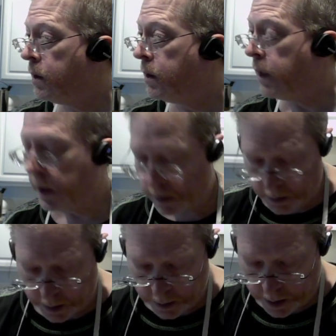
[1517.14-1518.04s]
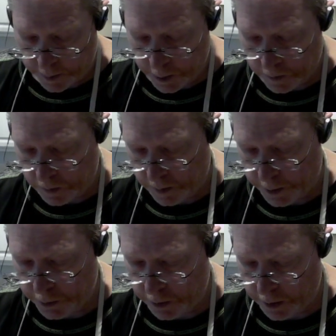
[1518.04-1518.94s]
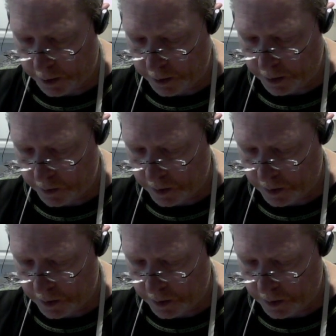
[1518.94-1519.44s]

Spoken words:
Yeah, I did set a timer. I want to make sure on the dough.